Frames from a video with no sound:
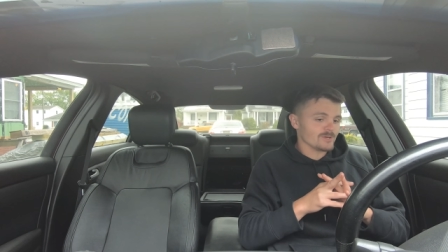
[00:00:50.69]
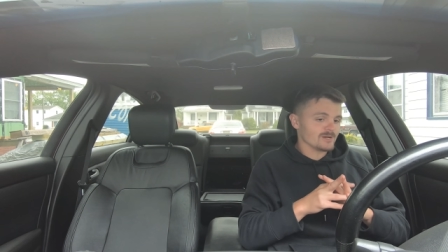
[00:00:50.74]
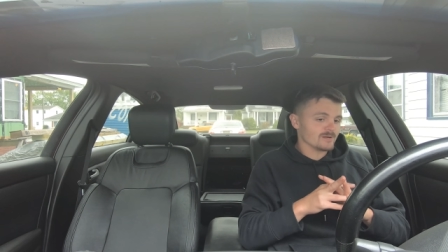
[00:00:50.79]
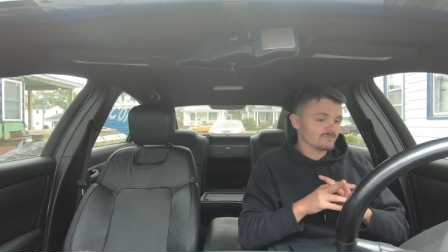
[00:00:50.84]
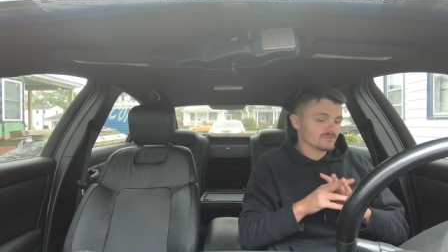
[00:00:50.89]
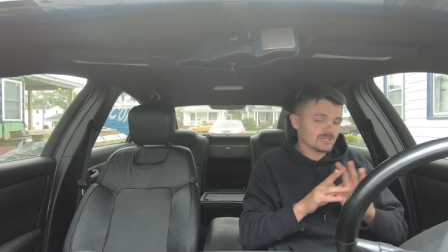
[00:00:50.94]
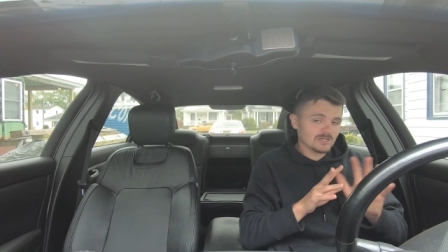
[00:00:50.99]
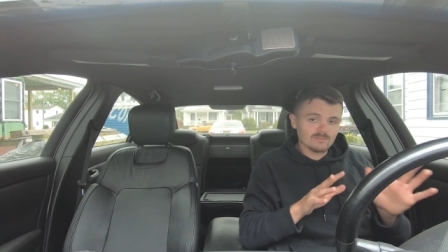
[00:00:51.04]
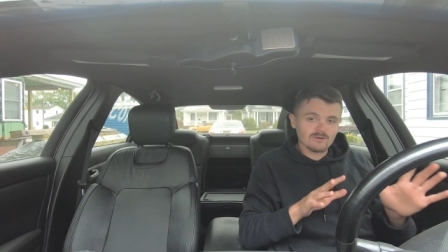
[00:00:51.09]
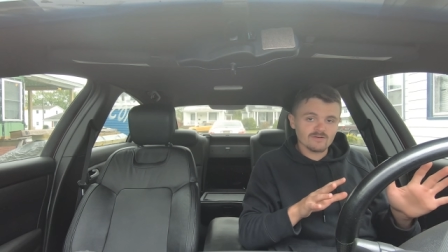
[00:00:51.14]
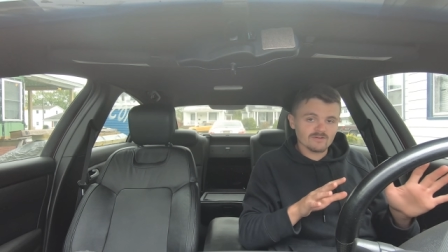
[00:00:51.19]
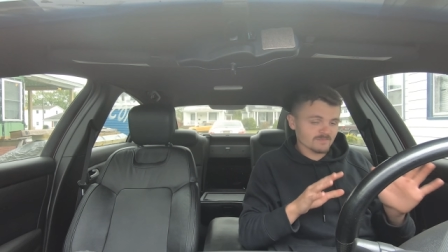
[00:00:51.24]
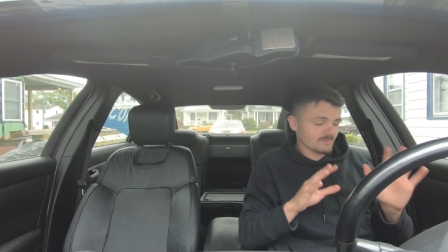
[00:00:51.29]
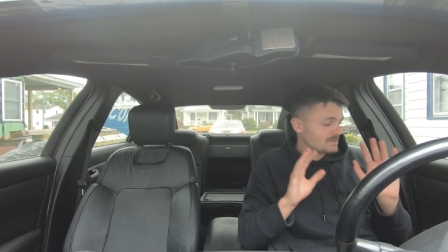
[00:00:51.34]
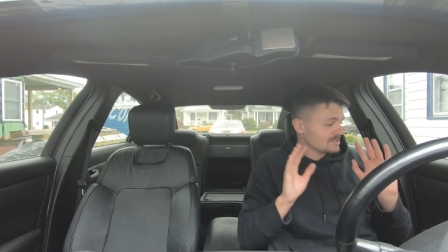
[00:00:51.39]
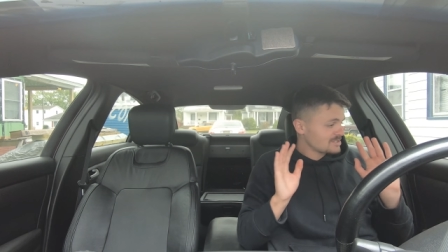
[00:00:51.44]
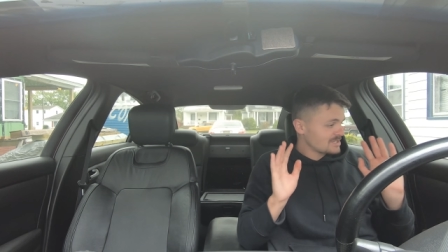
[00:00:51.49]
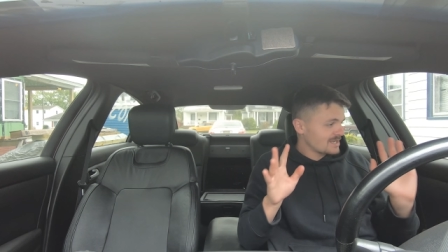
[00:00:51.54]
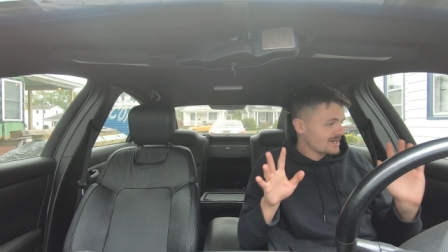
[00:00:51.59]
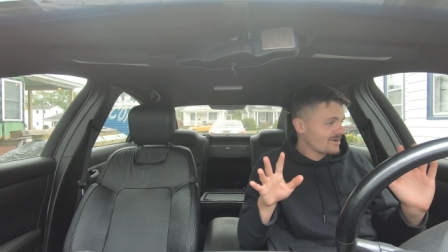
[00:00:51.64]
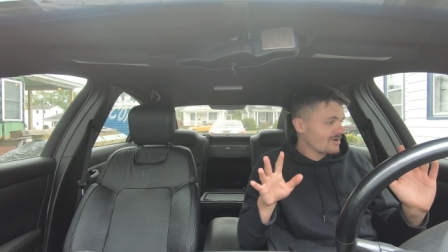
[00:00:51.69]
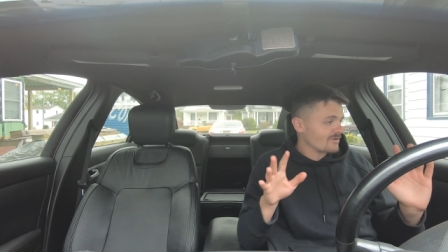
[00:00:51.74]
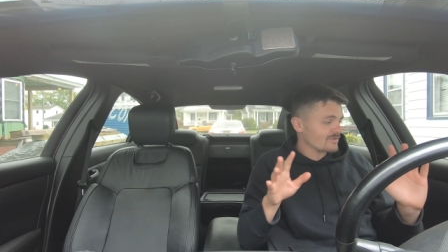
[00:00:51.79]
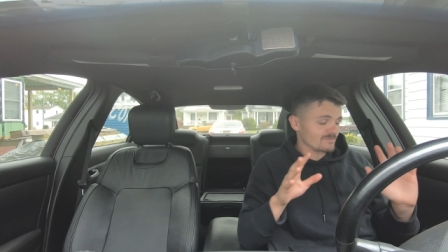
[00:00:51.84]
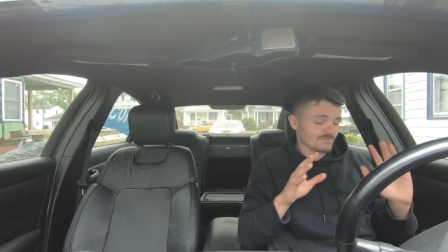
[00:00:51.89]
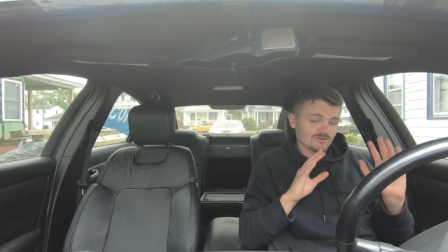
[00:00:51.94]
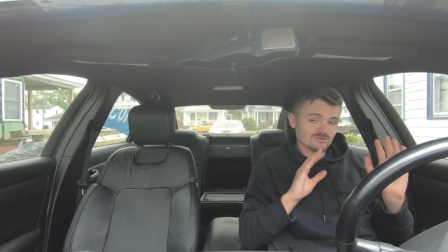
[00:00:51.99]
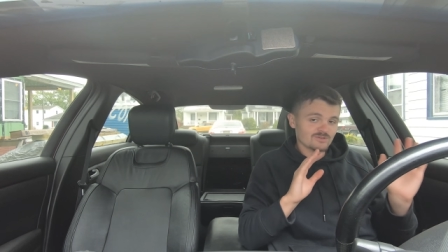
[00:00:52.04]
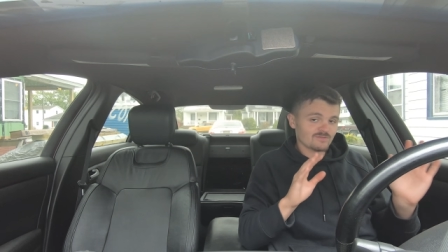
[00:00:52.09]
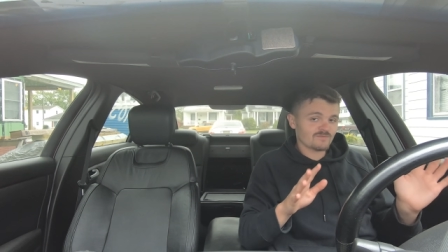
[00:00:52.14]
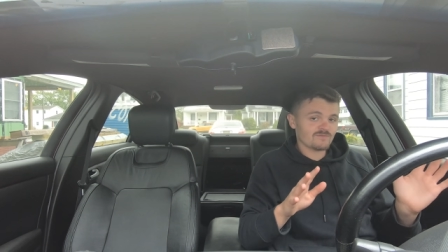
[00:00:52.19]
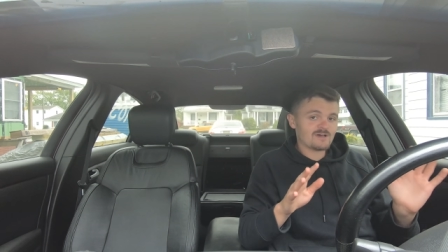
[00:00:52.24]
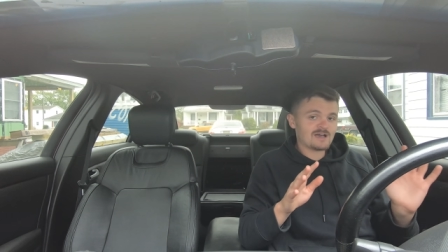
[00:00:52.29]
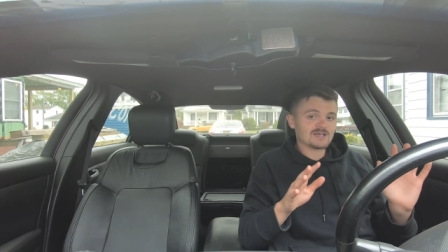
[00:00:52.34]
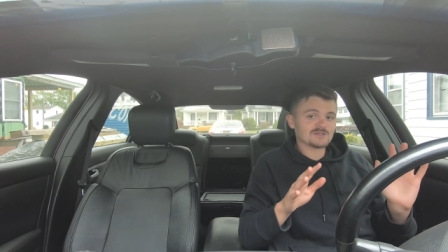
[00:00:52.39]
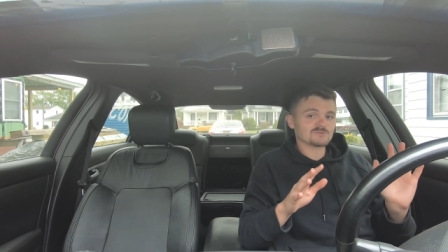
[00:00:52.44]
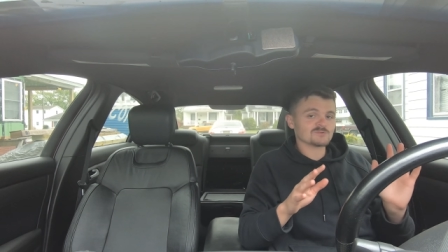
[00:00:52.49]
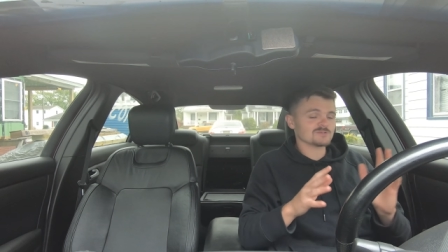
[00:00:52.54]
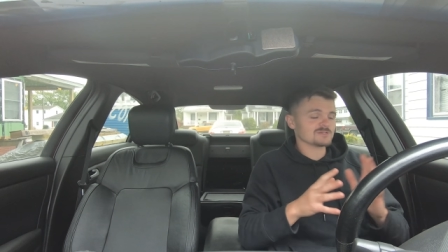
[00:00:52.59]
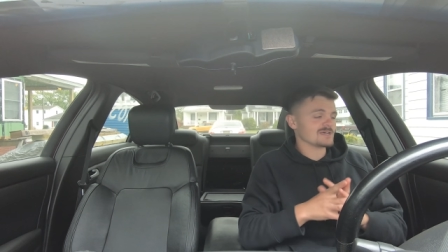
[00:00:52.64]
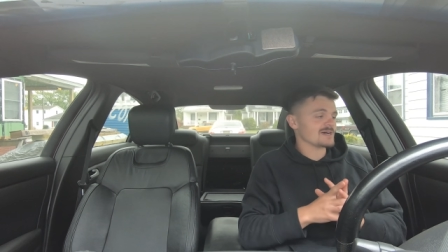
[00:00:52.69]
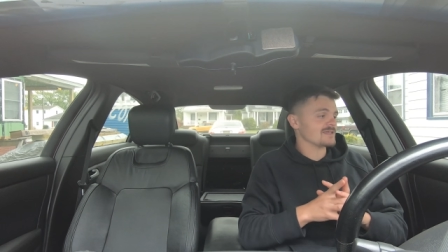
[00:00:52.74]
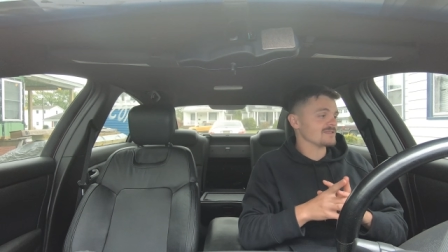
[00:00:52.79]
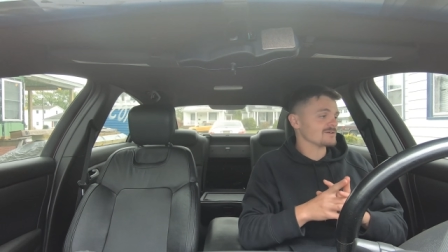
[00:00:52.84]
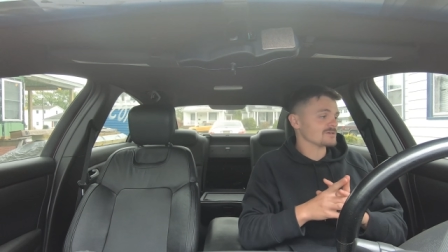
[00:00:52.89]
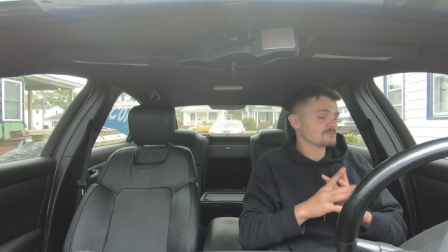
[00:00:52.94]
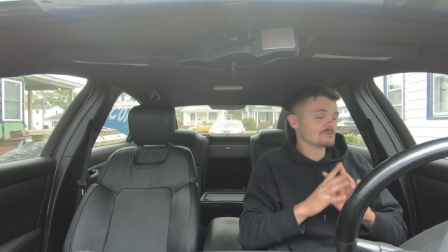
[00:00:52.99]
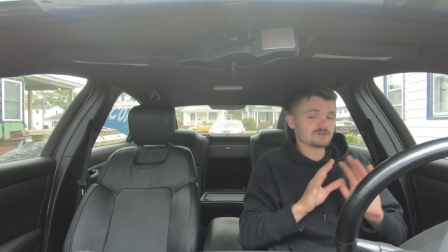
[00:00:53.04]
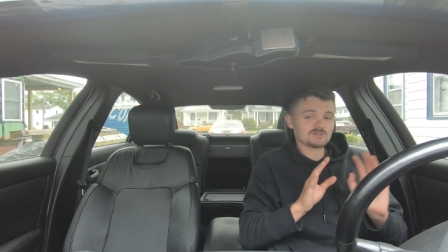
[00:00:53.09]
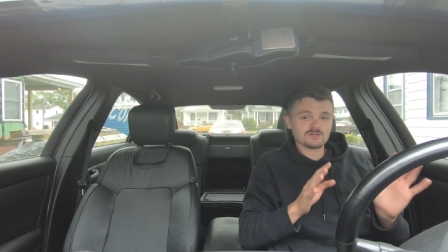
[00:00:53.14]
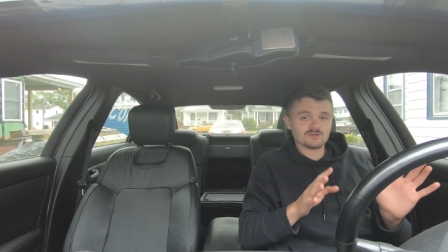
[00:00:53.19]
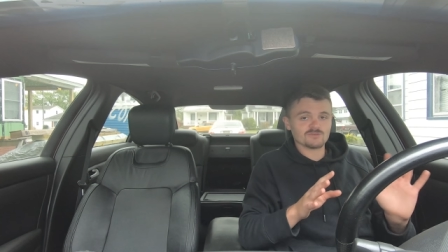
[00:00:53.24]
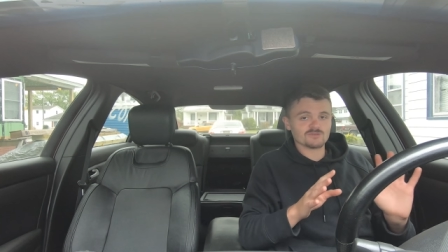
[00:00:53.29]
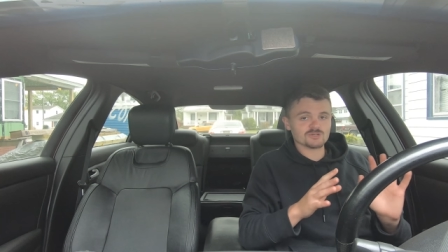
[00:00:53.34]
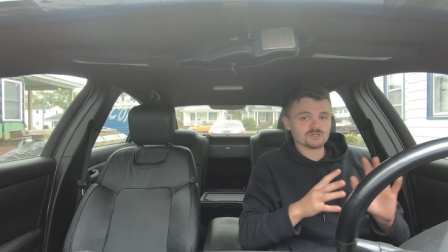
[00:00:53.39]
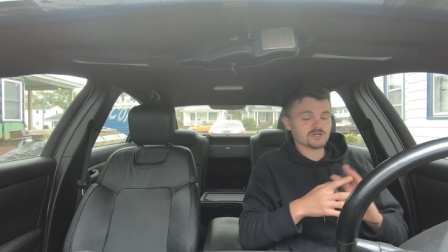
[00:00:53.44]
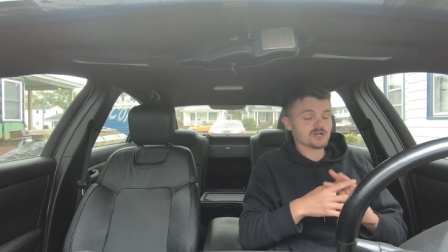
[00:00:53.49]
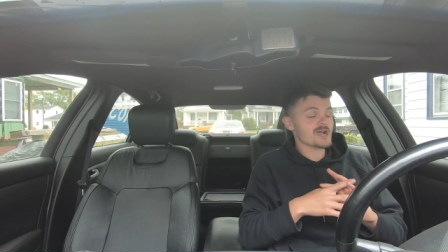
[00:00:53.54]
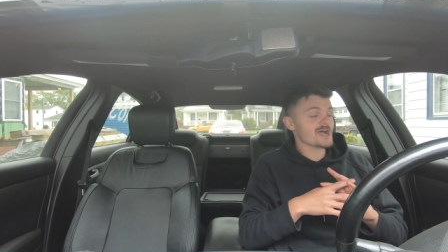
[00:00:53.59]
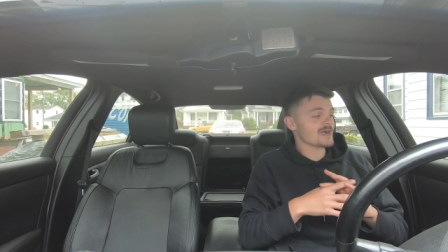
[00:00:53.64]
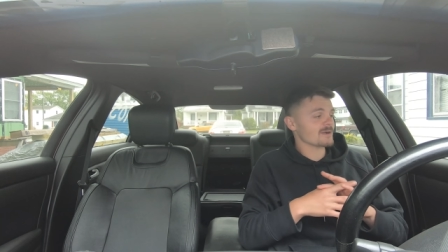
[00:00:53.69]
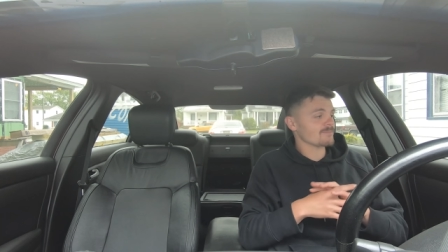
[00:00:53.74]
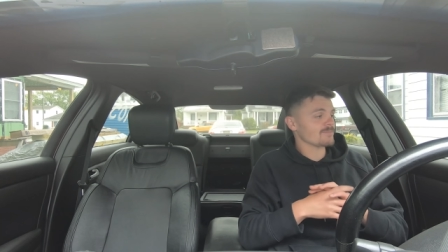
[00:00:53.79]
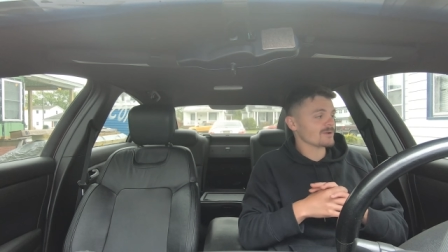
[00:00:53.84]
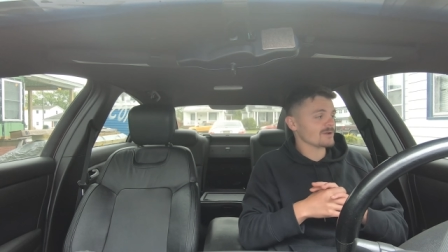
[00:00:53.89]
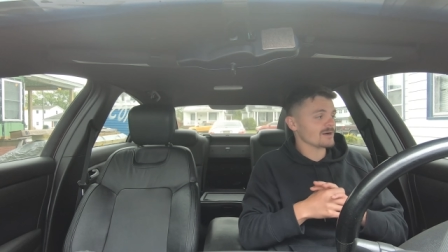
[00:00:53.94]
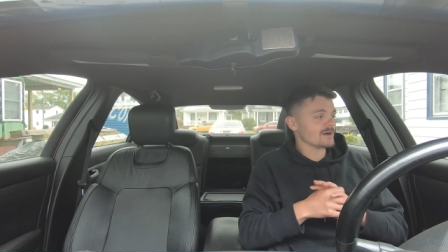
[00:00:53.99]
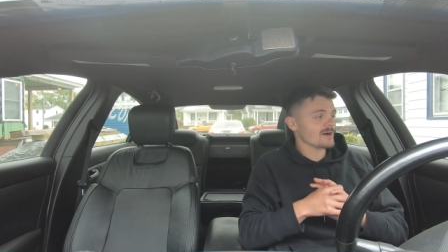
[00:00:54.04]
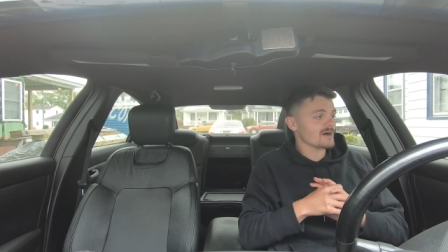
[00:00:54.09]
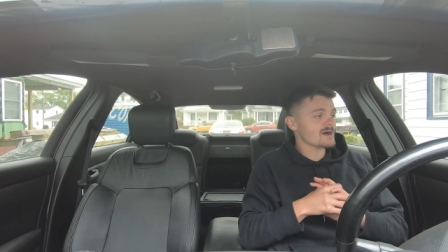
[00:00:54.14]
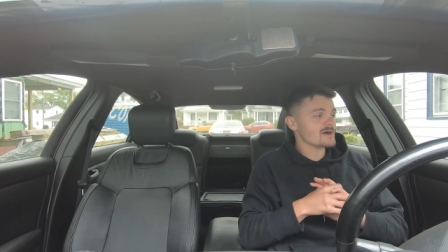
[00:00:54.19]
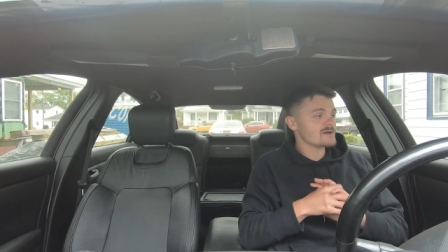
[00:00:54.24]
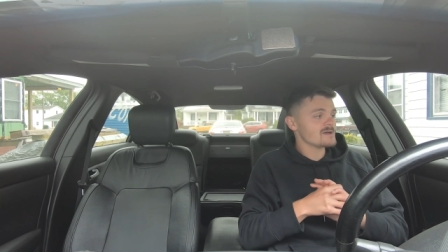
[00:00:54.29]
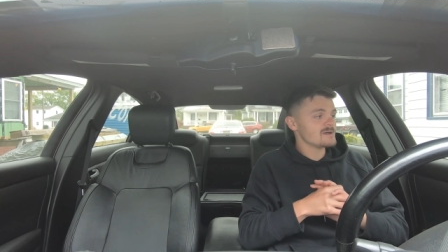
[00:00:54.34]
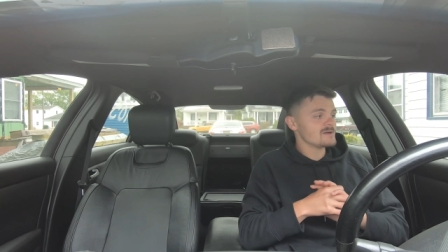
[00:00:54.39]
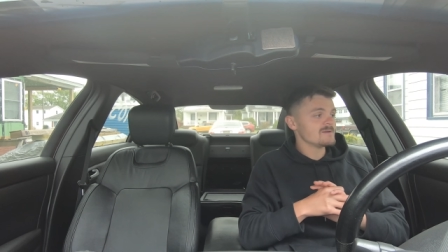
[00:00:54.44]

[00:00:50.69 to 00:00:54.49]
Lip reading: You know, some of them. I'm not saying all of them. There's some fast ones out there, especially on the track, but